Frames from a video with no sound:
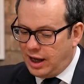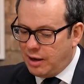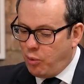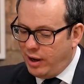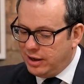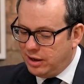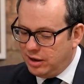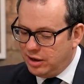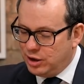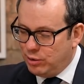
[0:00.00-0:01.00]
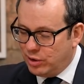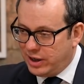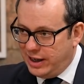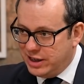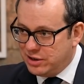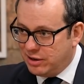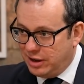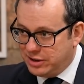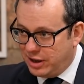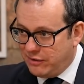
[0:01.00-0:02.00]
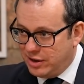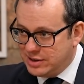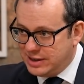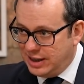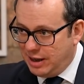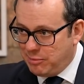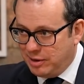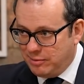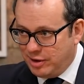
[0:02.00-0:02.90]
And when you look at an issue like diversity, I mean,